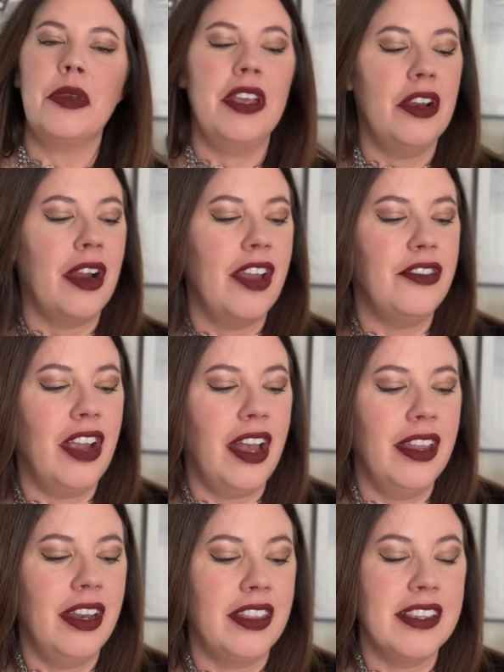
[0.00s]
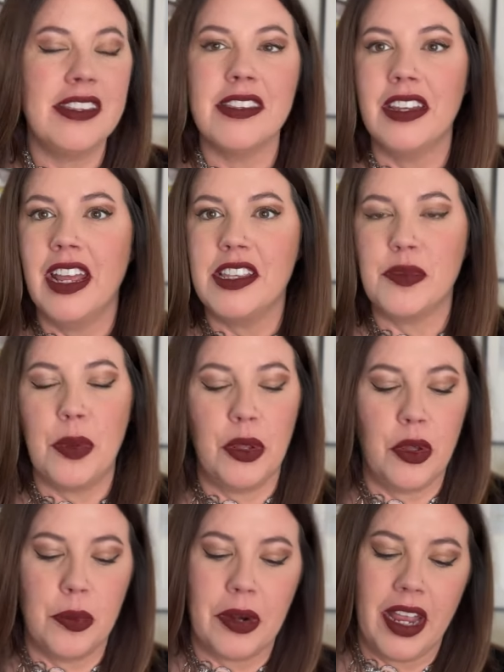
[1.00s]
here, I've got, this is a nice
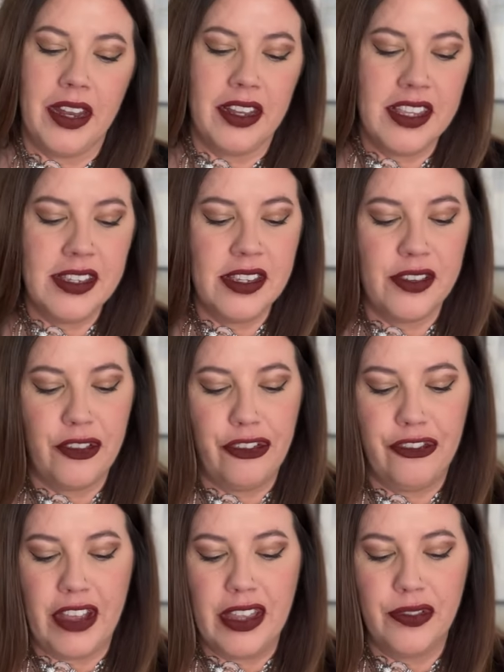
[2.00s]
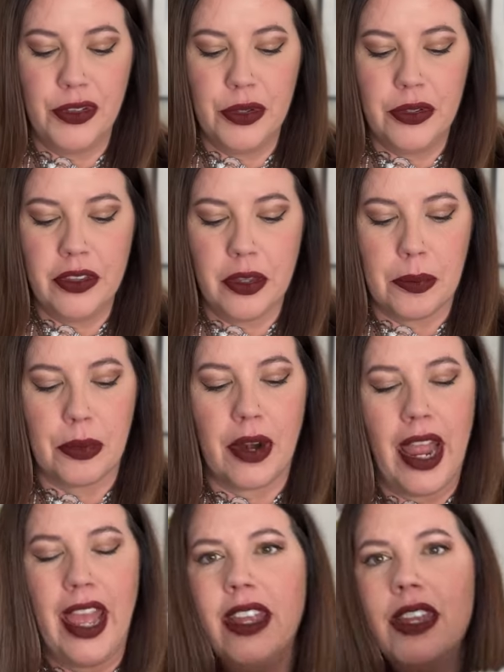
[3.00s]
Bolo brand. This is Faithful, the
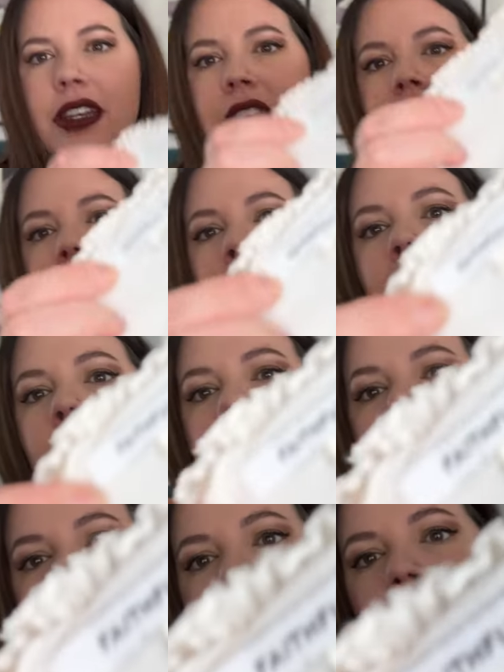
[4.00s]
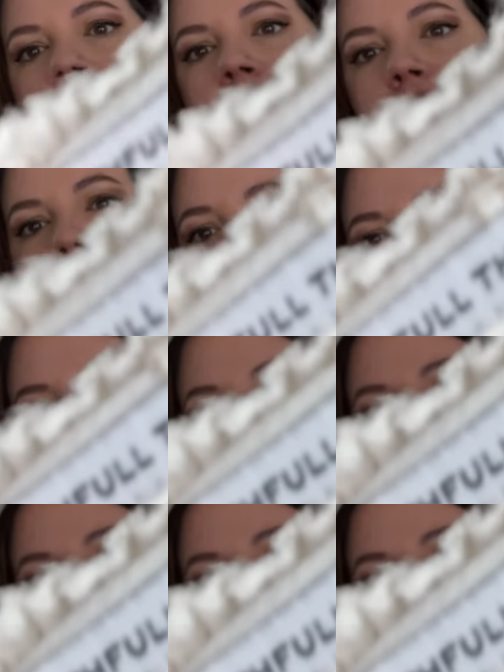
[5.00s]
brand. It's Faithful